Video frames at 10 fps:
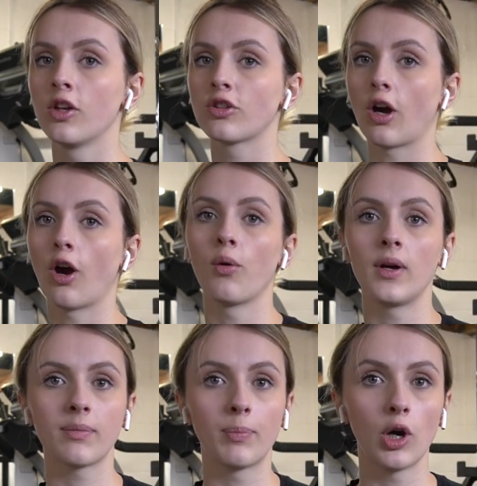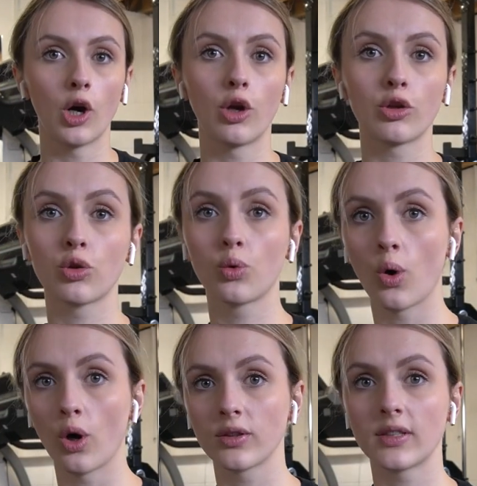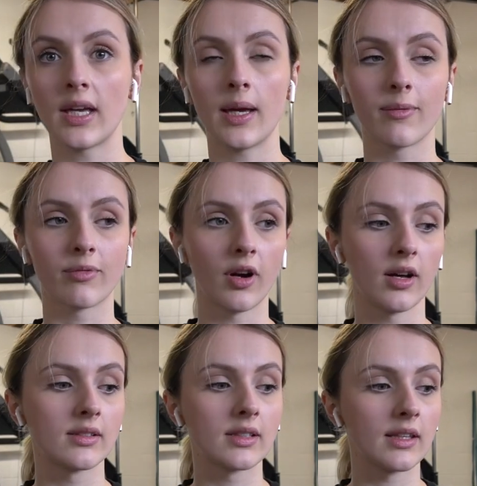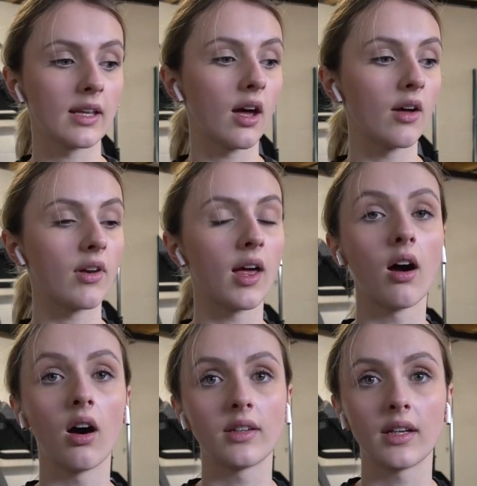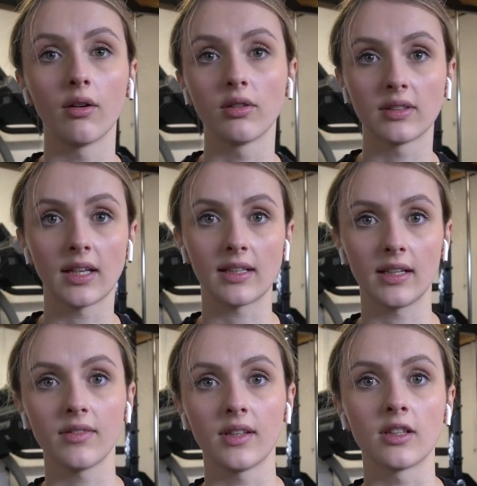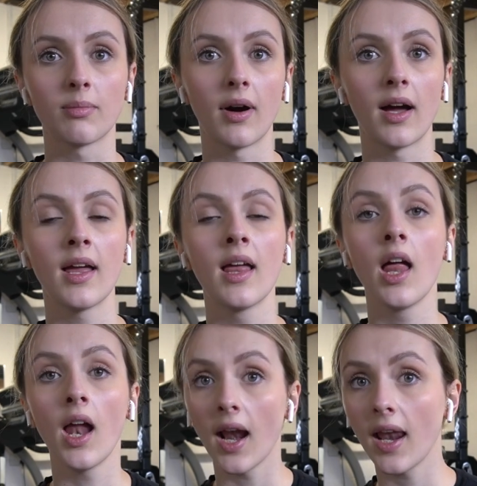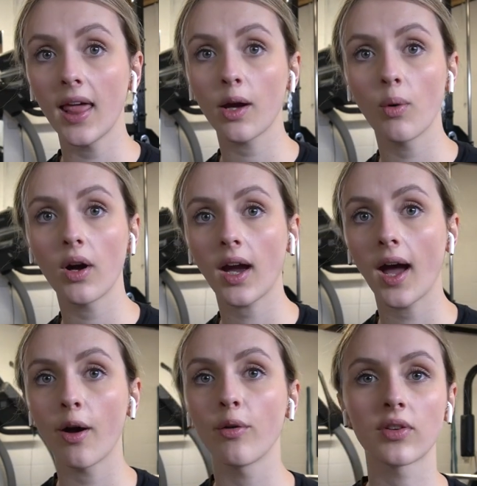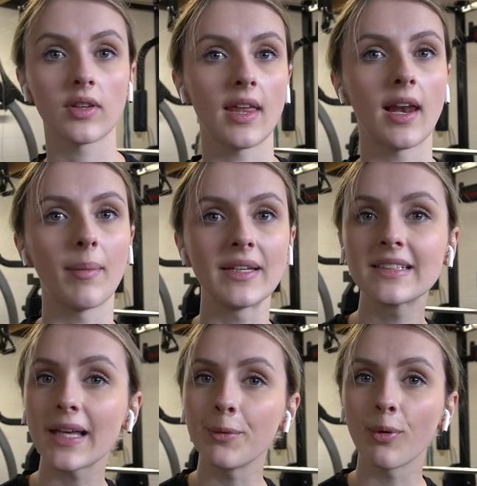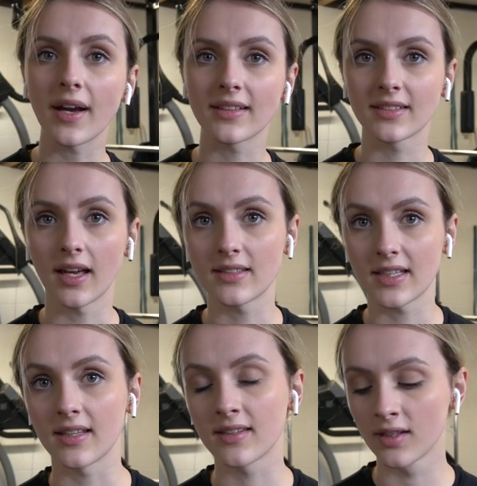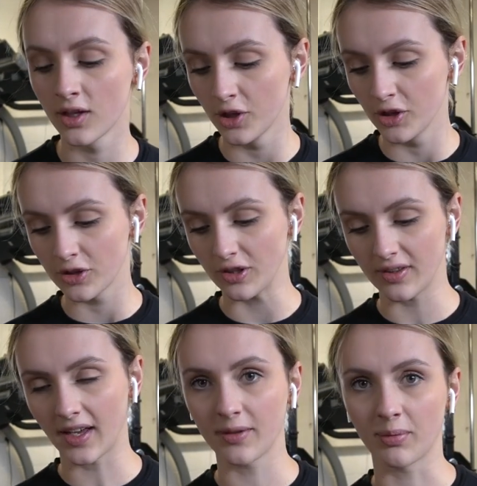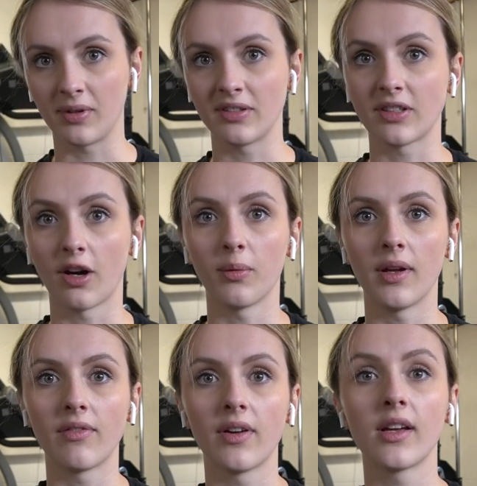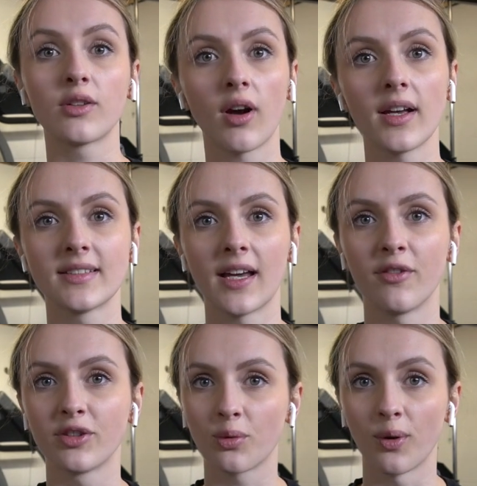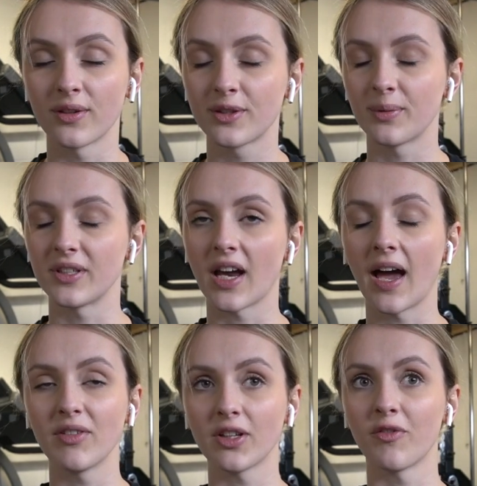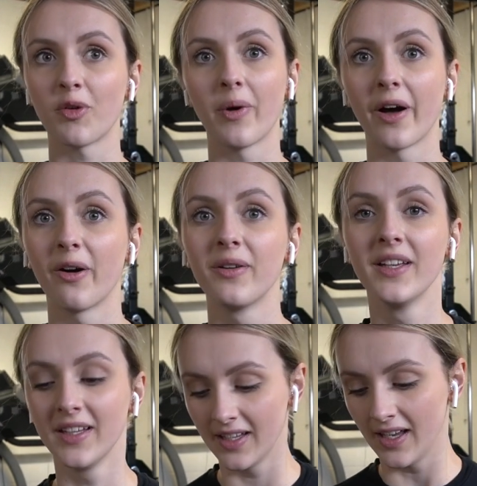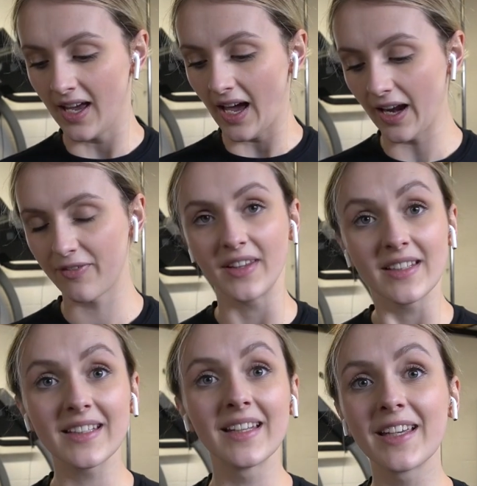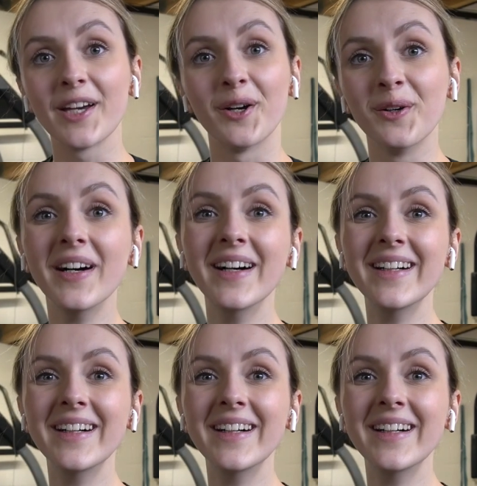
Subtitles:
So I always put squats, hip thrusts, and then either like RDLs or deadlifts into my leg workouts because they're like my staple exercises. So that is what I'm going to start with, a tri-set of squats, which I haven't done for a while, and I think this is going to kill.